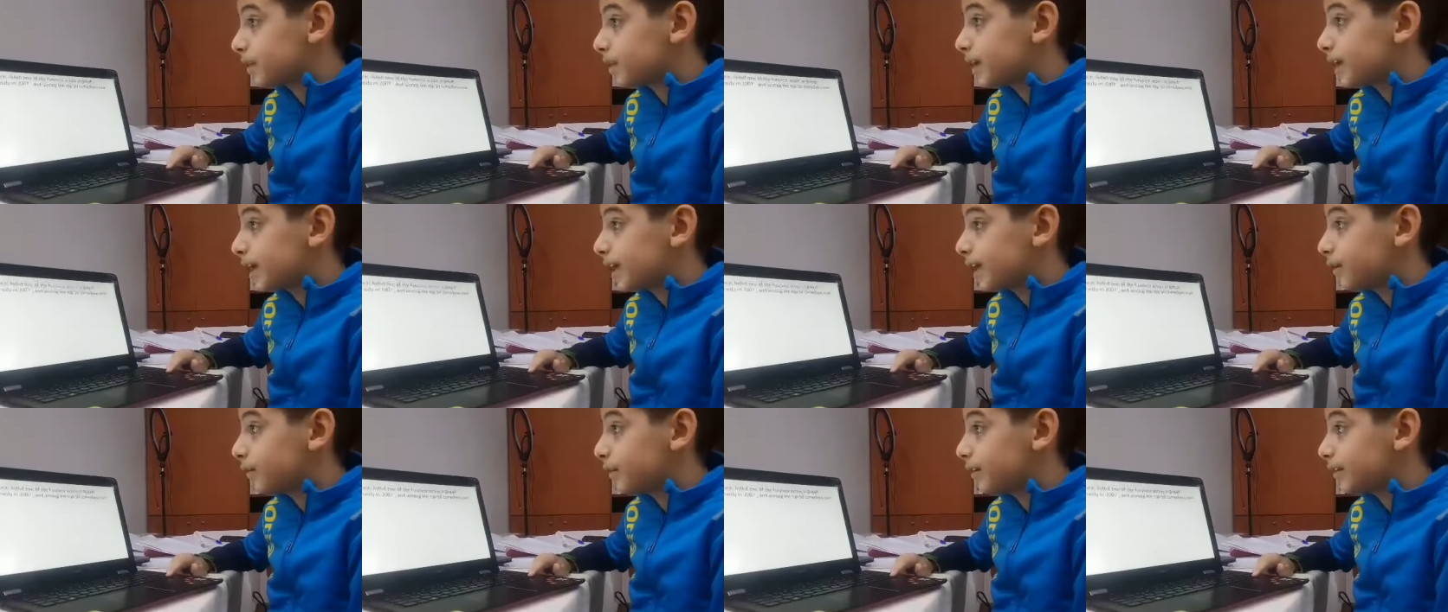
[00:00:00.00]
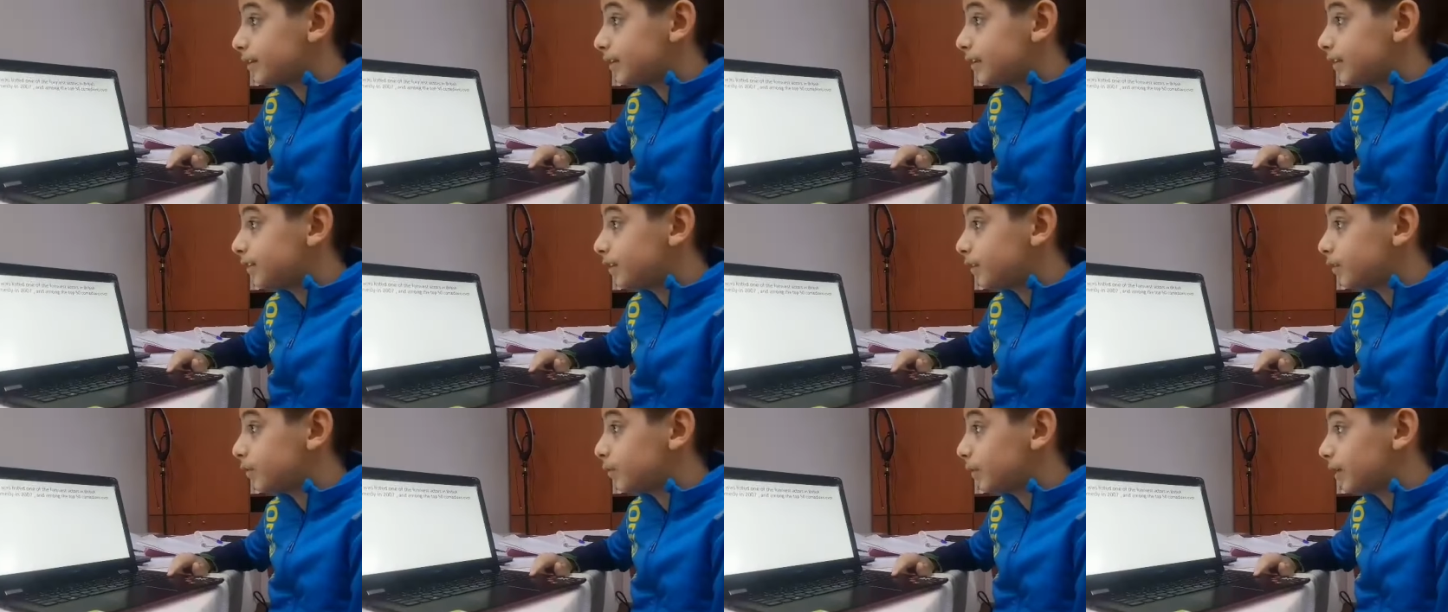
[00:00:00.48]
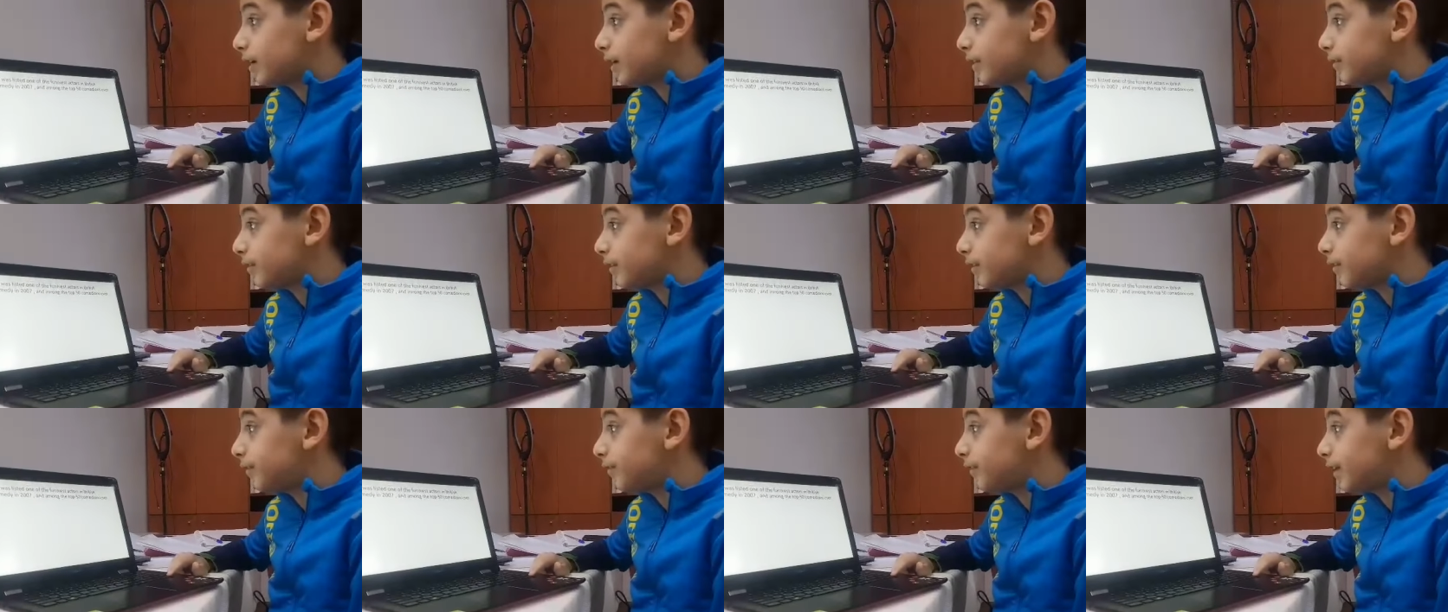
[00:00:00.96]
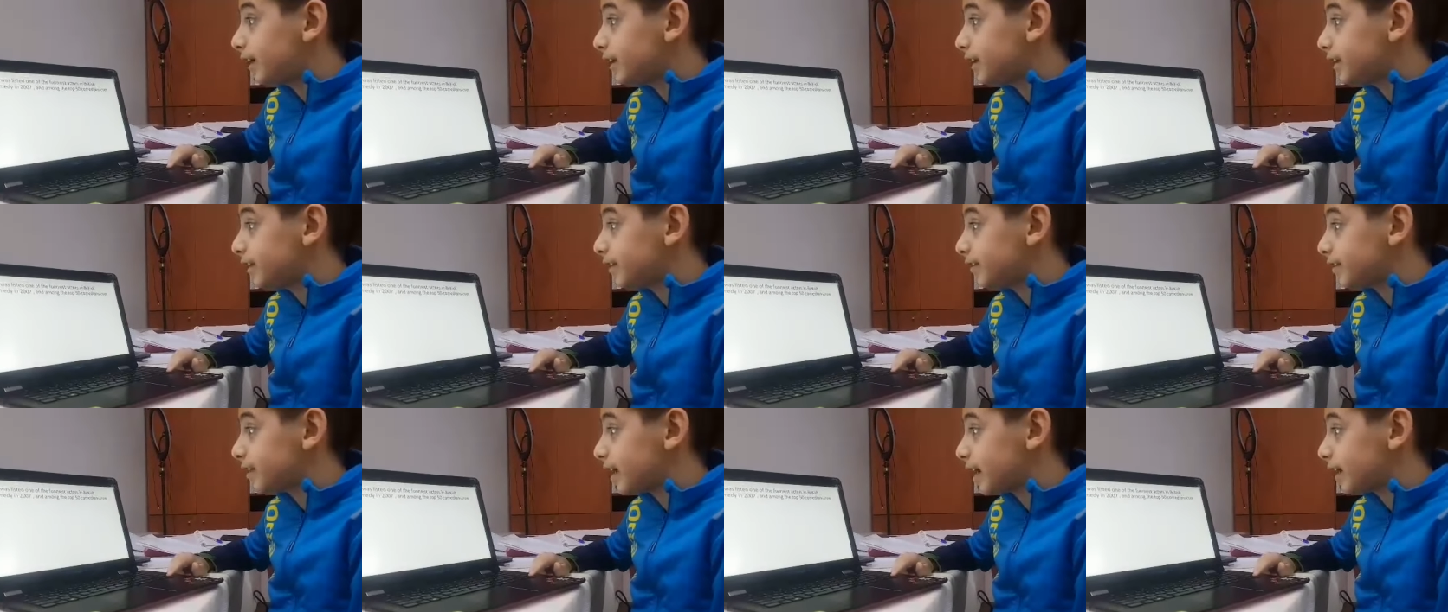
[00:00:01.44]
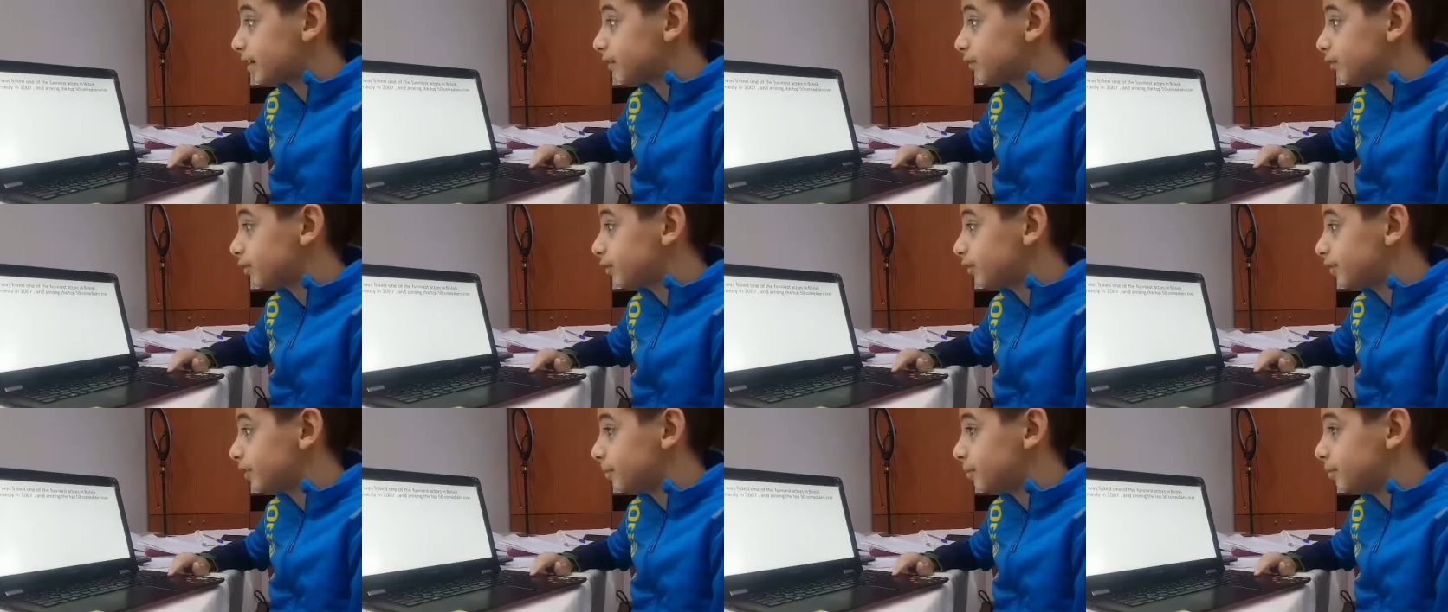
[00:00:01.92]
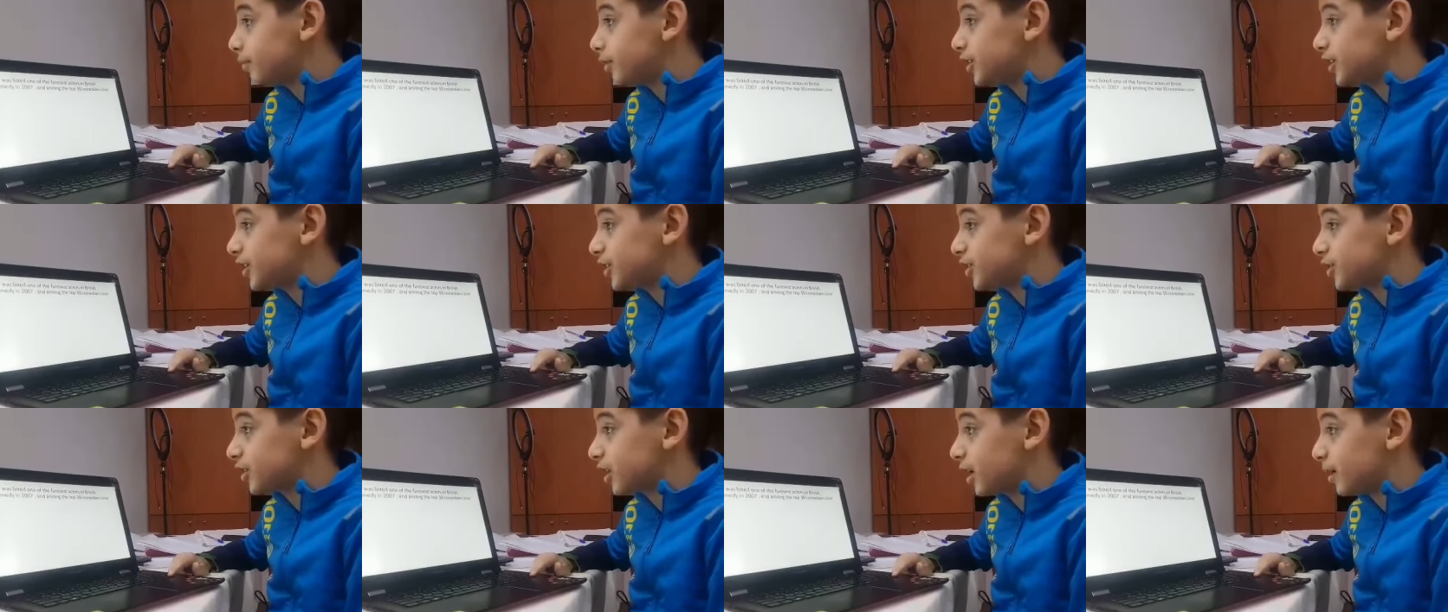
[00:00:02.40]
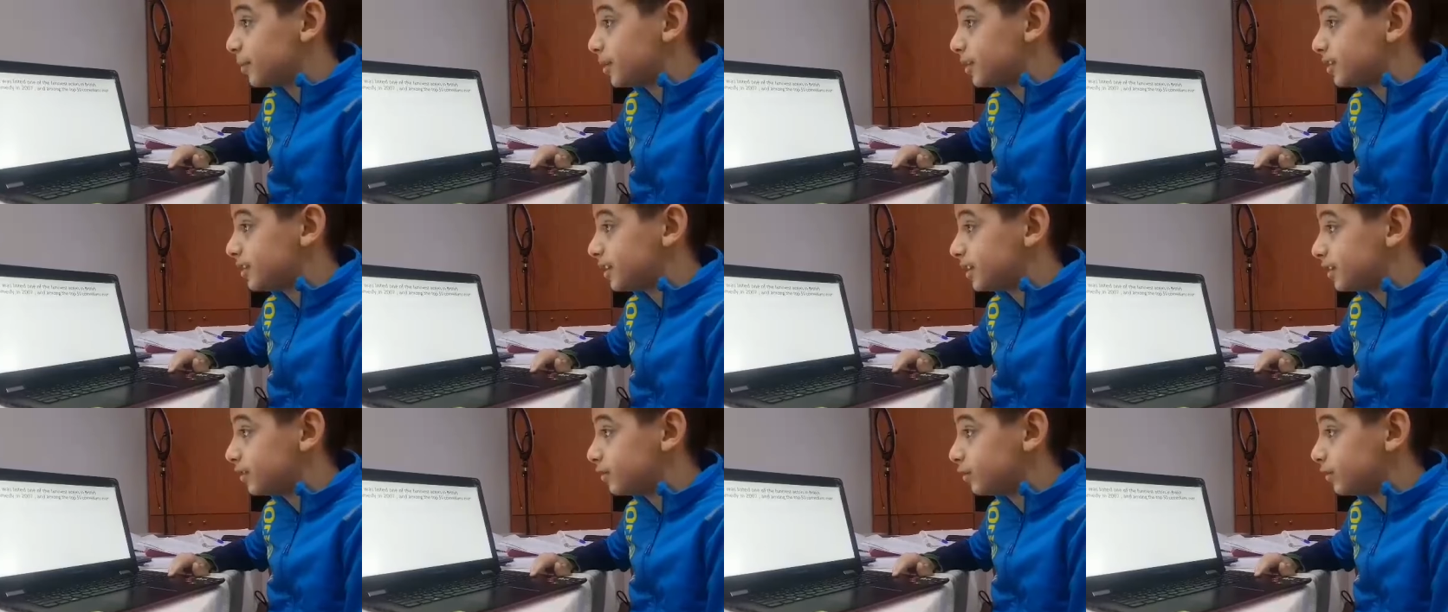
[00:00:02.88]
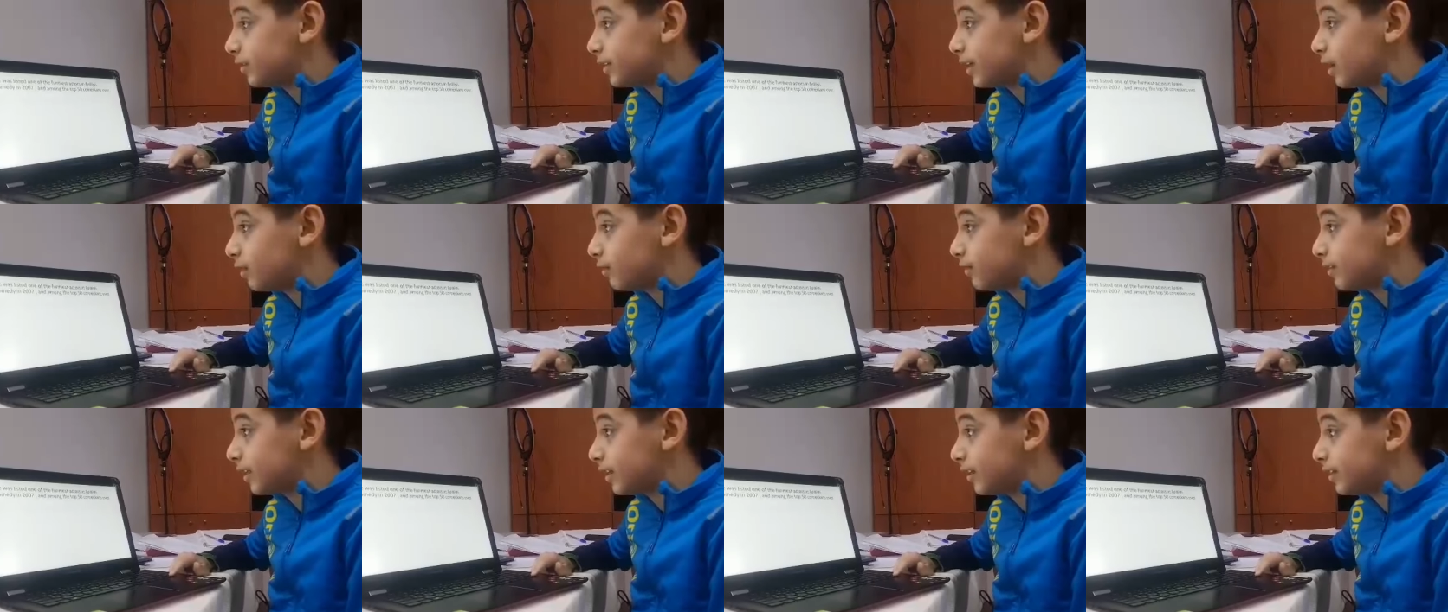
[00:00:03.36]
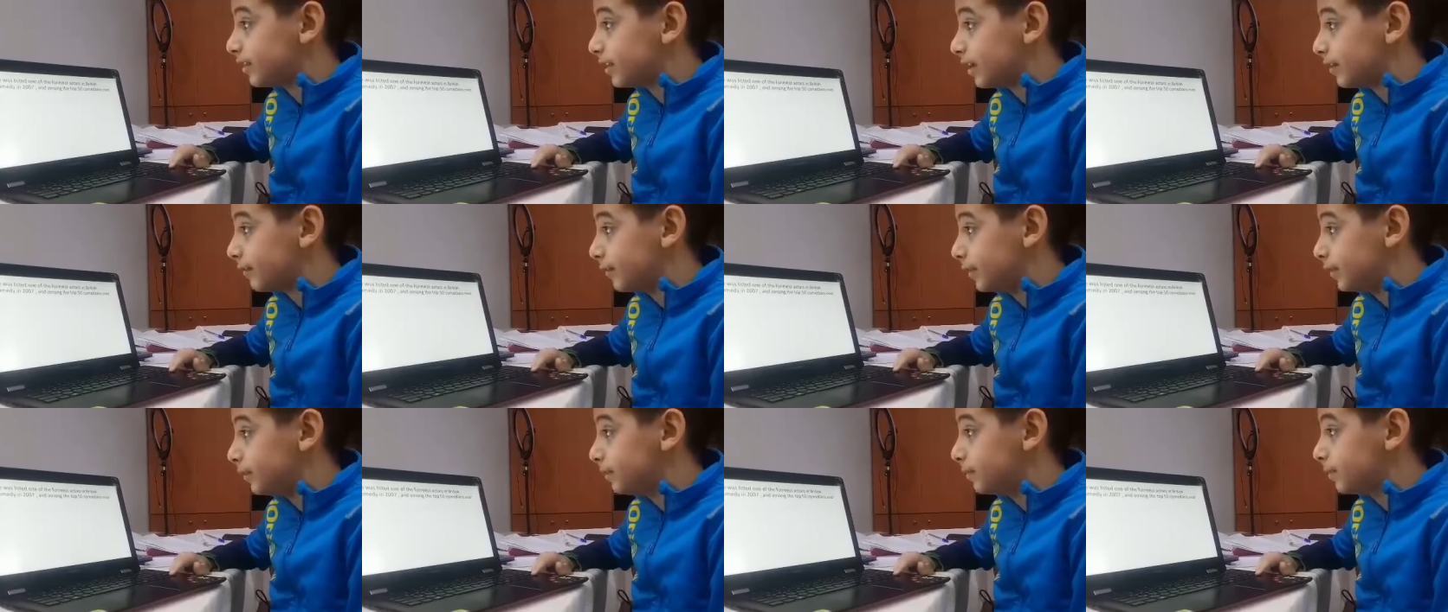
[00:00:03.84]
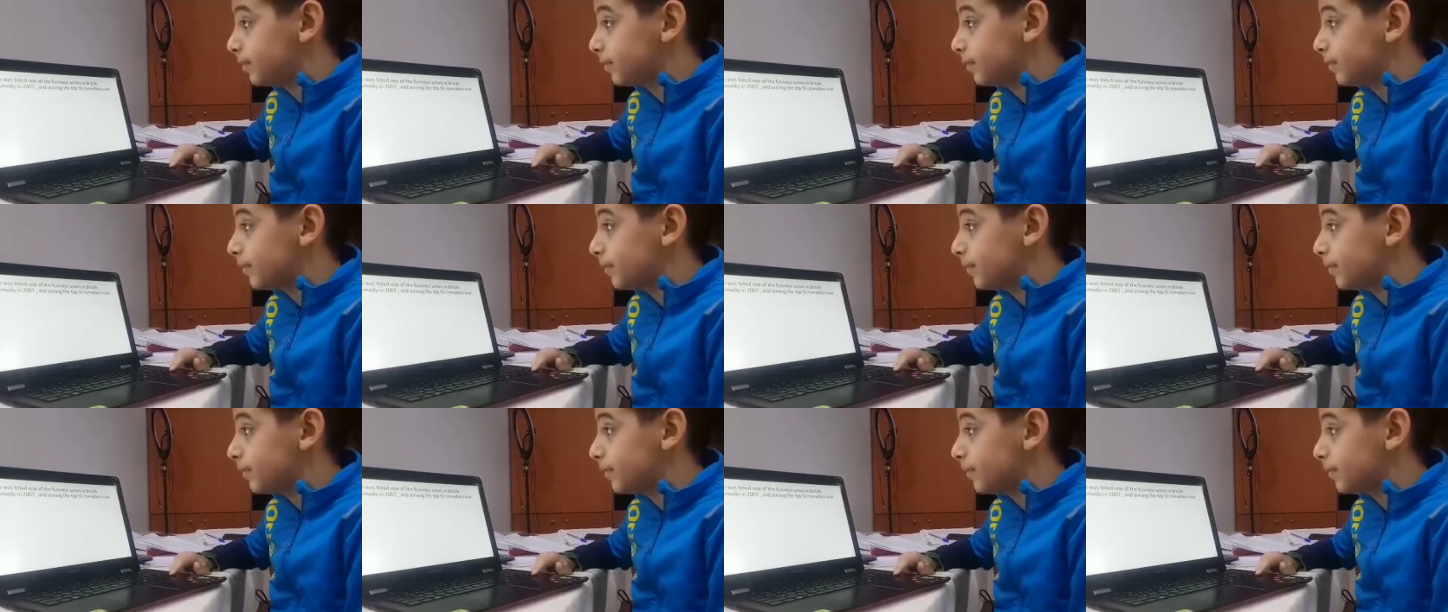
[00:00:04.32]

He was listed as one of the funniest actors in British comedy in 2007